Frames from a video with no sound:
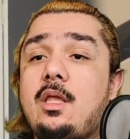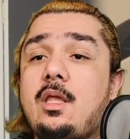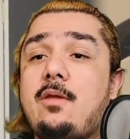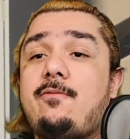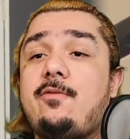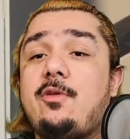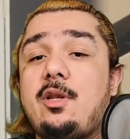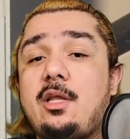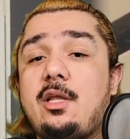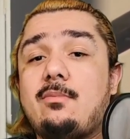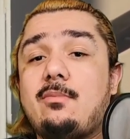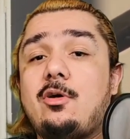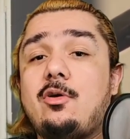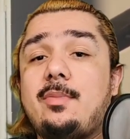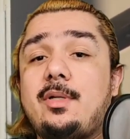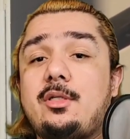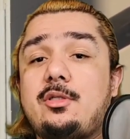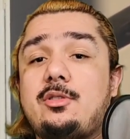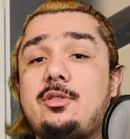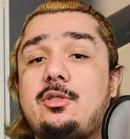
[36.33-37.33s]
If you need a
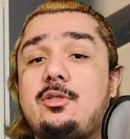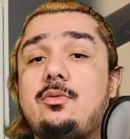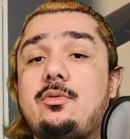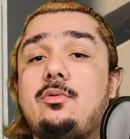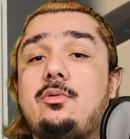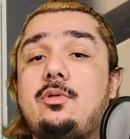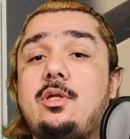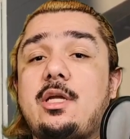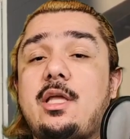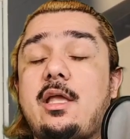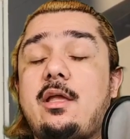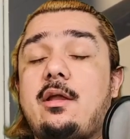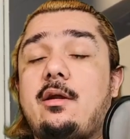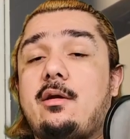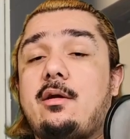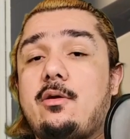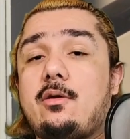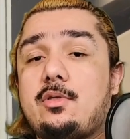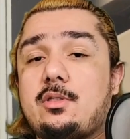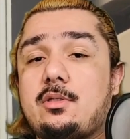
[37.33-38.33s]
moment to look at your
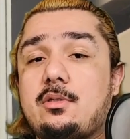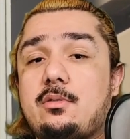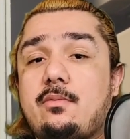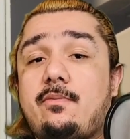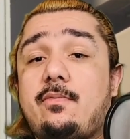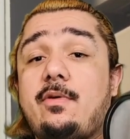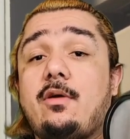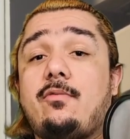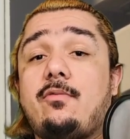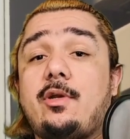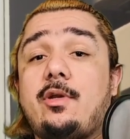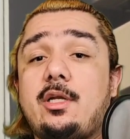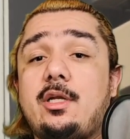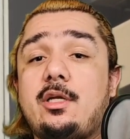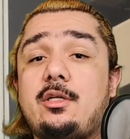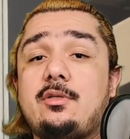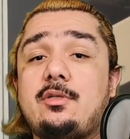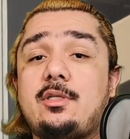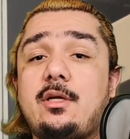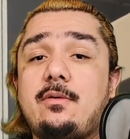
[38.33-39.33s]
notes, feel free to
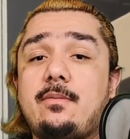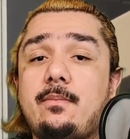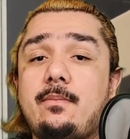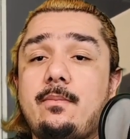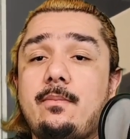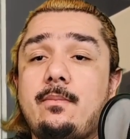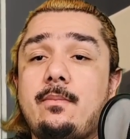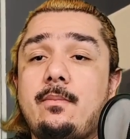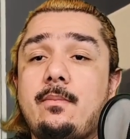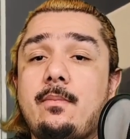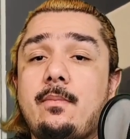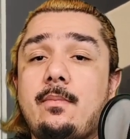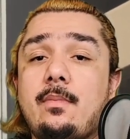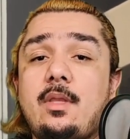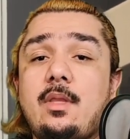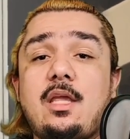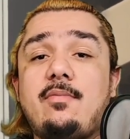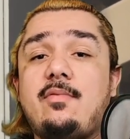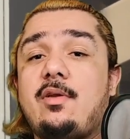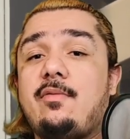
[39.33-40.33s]
do so,
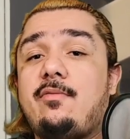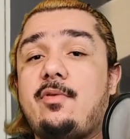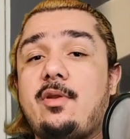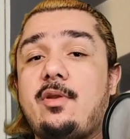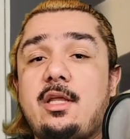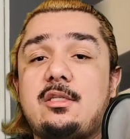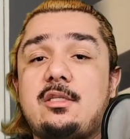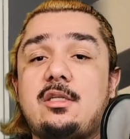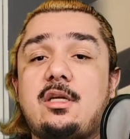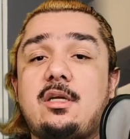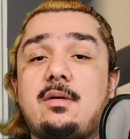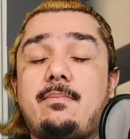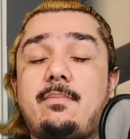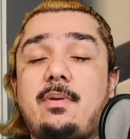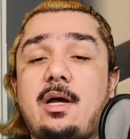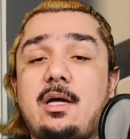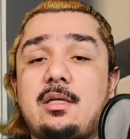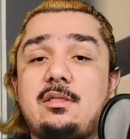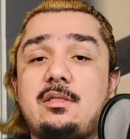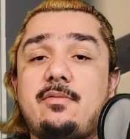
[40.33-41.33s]
even if you need to
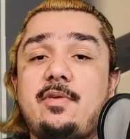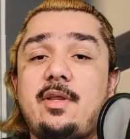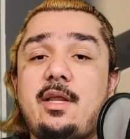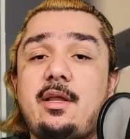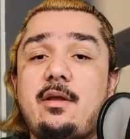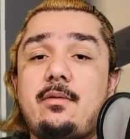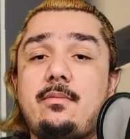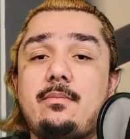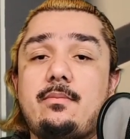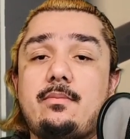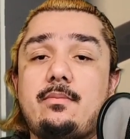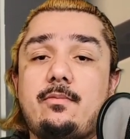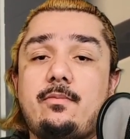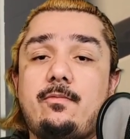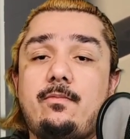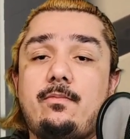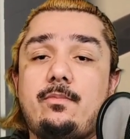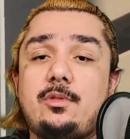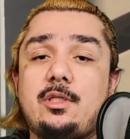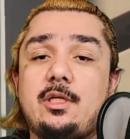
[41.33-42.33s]
pause the video
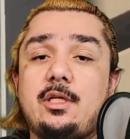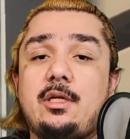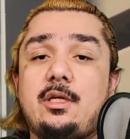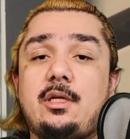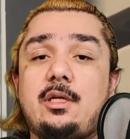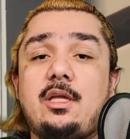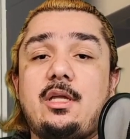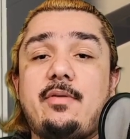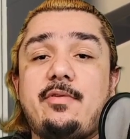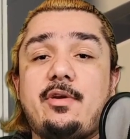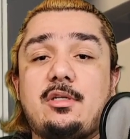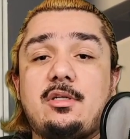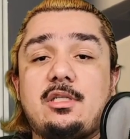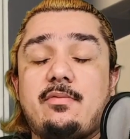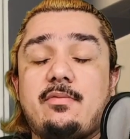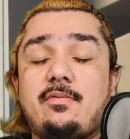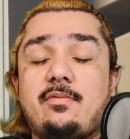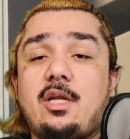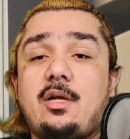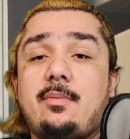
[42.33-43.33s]
to give
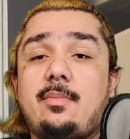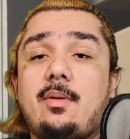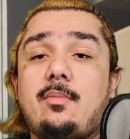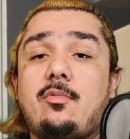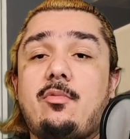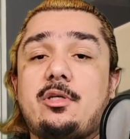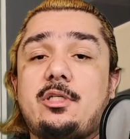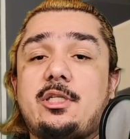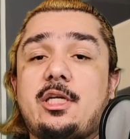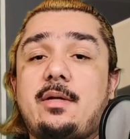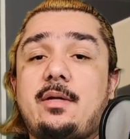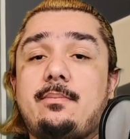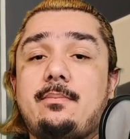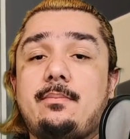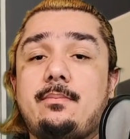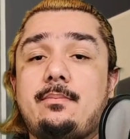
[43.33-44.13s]
yourself a little bit more time.